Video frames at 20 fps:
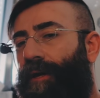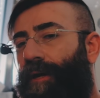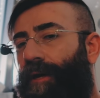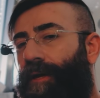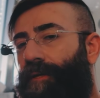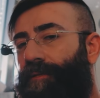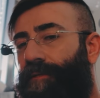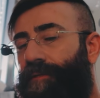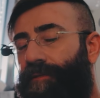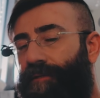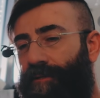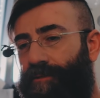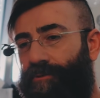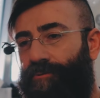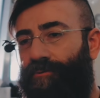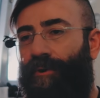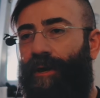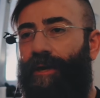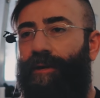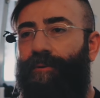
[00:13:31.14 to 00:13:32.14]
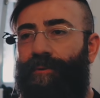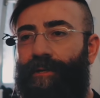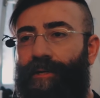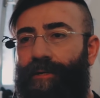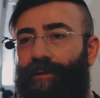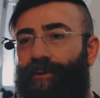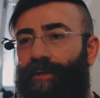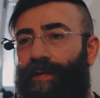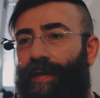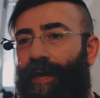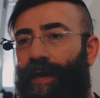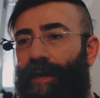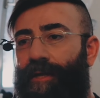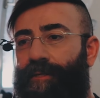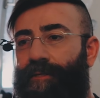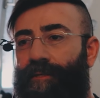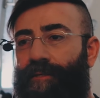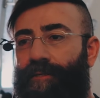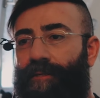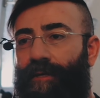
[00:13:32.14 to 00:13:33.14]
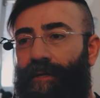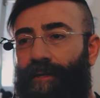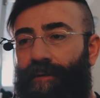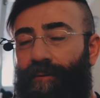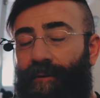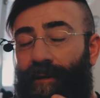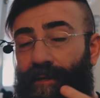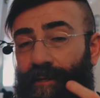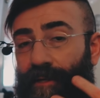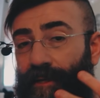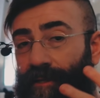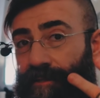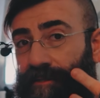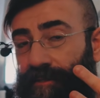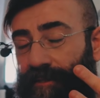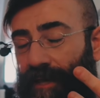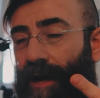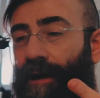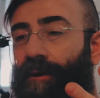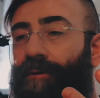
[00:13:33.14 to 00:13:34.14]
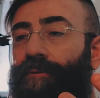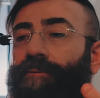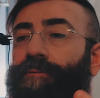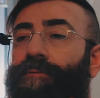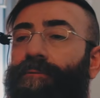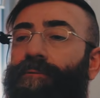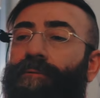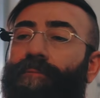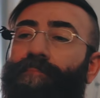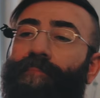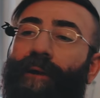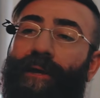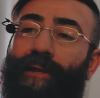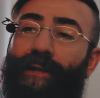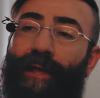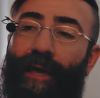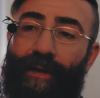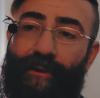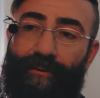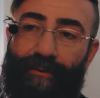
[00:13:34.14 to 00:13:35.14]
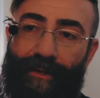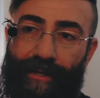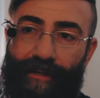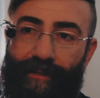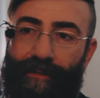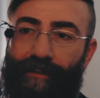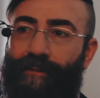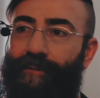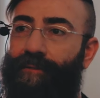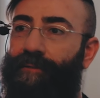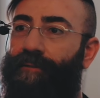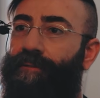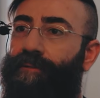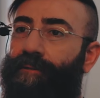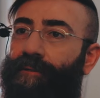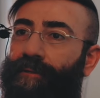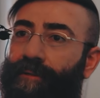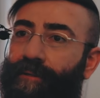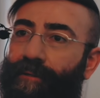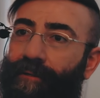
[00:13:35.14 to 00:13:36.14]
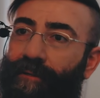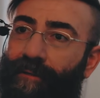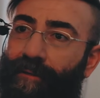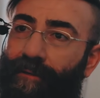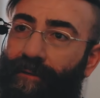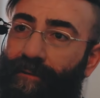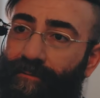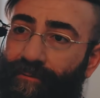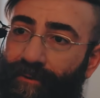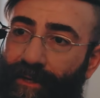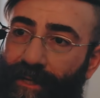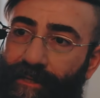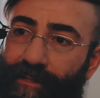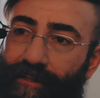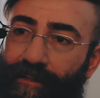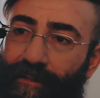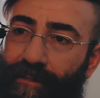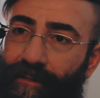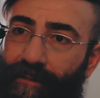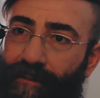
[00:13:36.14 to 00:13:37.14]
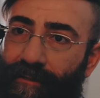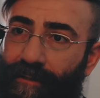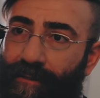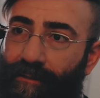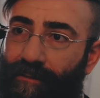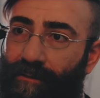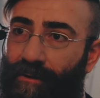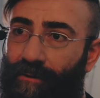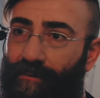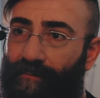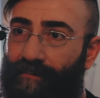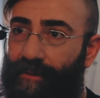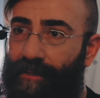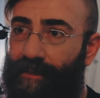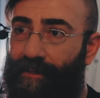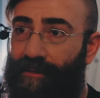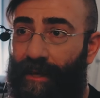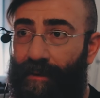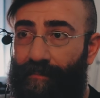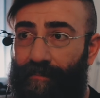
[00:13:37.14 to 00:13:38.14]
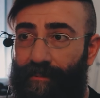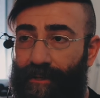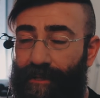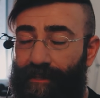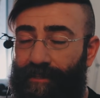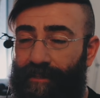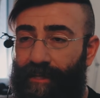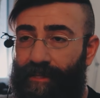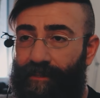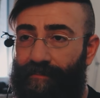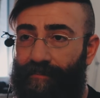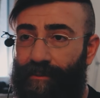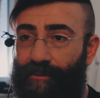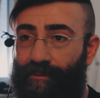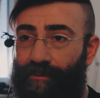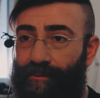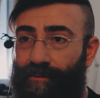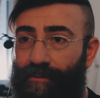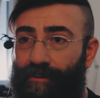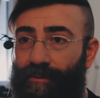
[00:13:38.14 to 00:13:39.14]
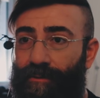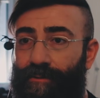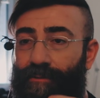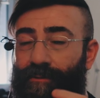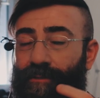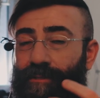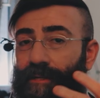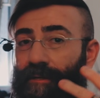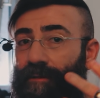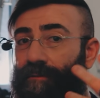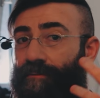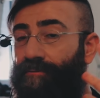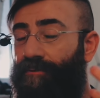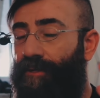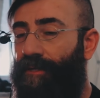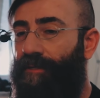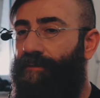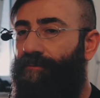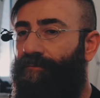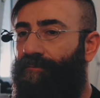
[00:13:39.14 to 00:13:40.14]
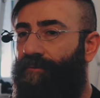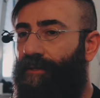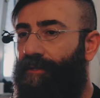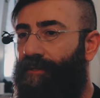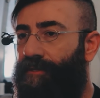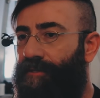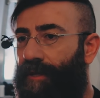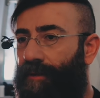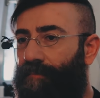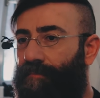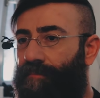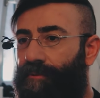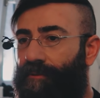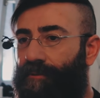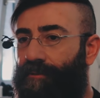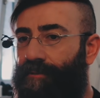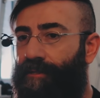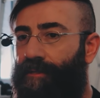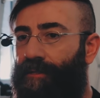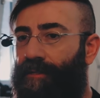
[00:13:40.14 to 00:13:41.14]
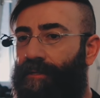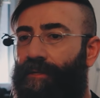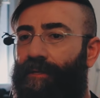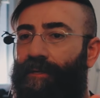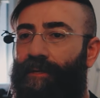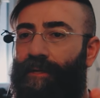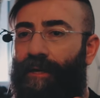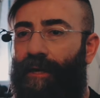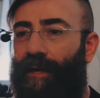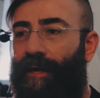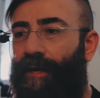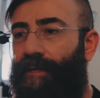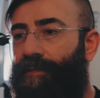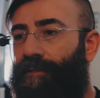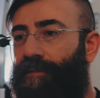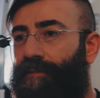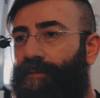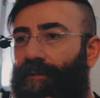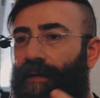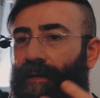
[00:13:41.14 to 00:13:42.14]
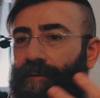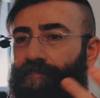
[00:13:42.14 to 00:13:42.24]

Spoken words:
And in this way, we created a sound by layering 3 instances of the sample assessment tool using 3 different samples and